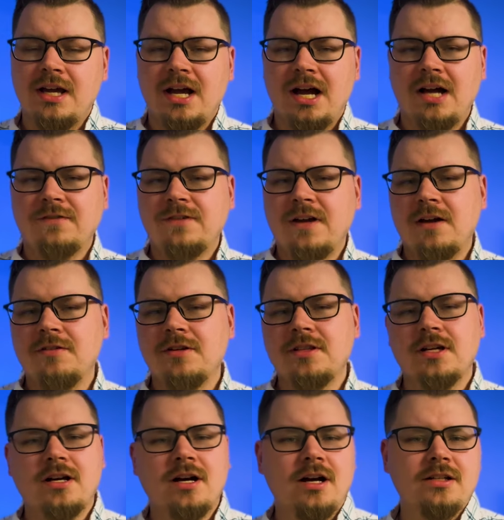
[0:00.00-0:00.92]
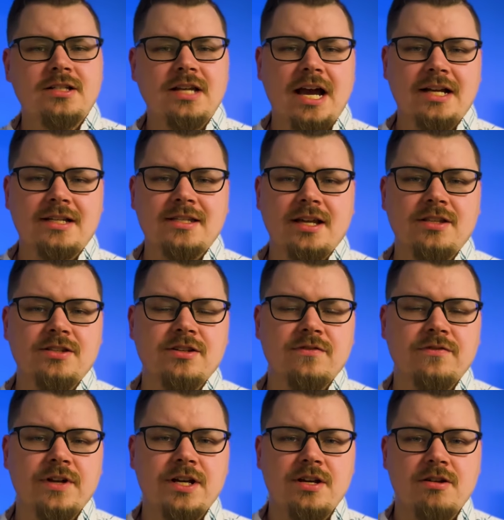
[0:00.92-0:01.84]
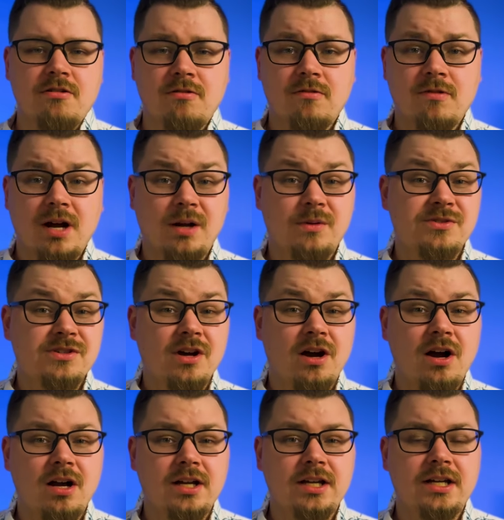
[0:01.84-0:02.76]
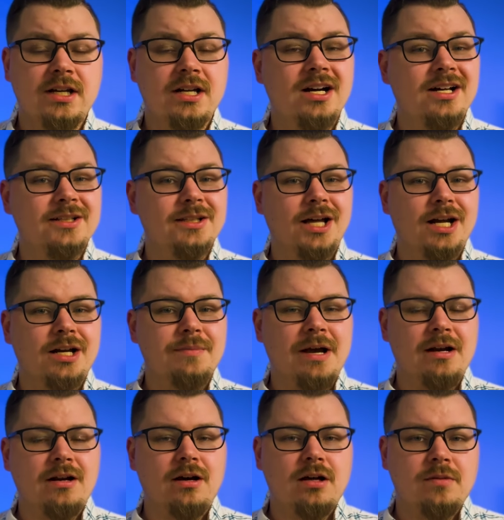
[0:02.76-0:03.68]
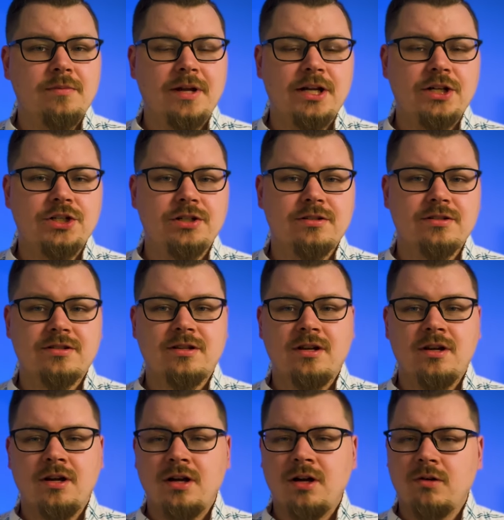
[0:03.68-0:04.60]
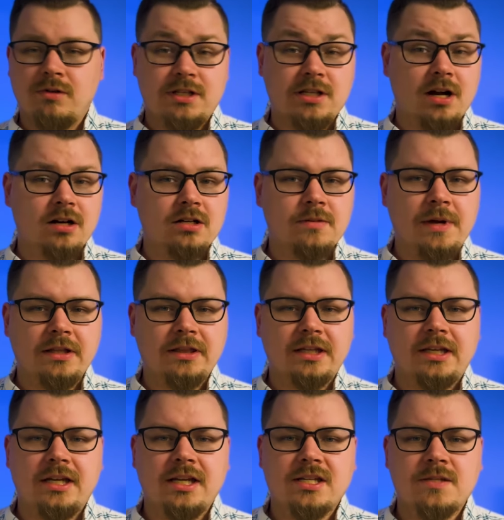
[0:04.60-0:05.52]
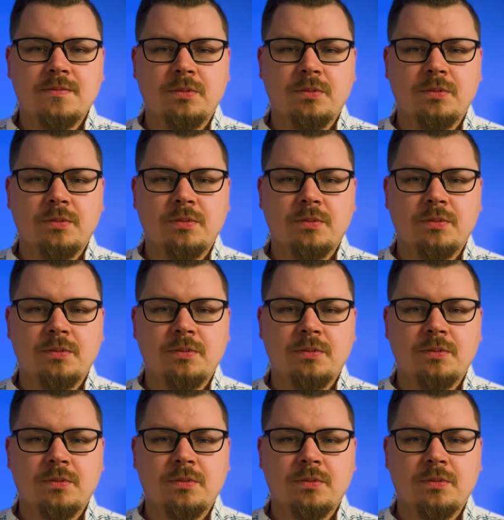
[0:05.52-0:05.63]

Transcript: I found in the contact sensor video, I was talking a lot about automations. We talked about the KISS